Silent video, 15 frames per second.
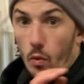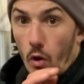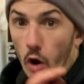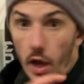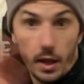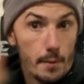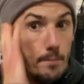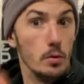where I
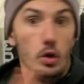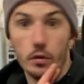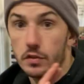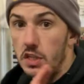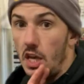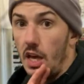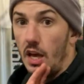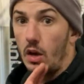can move
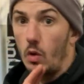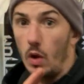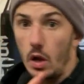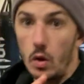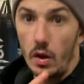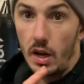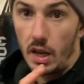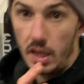to here quite
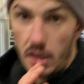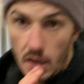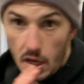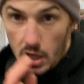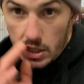quickly.